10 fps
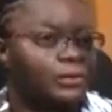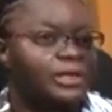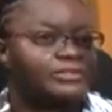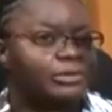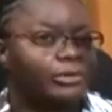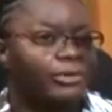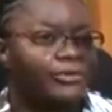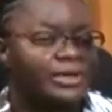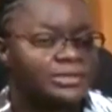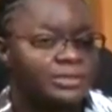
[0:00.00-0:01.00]
Okay, so
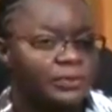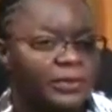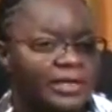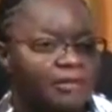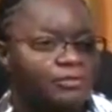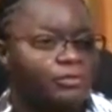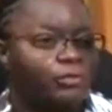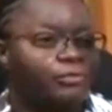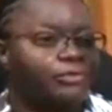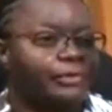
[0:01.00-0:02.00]
currently we have
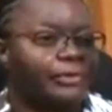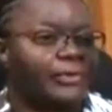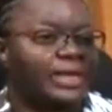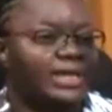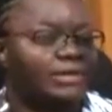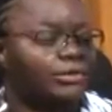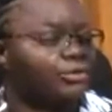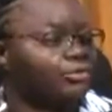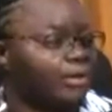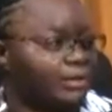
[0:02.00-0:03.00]
over
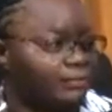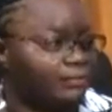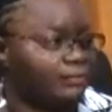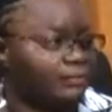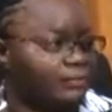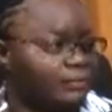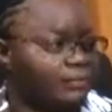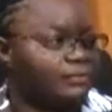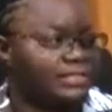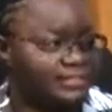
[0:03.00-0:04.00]
800
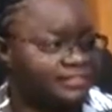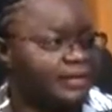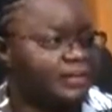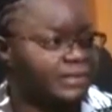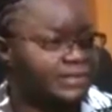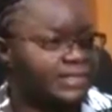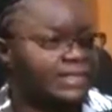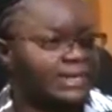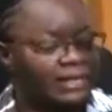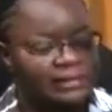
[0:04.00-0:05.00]
foster families
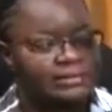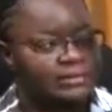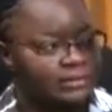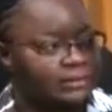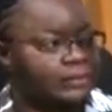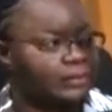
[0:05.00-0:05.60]
in the island.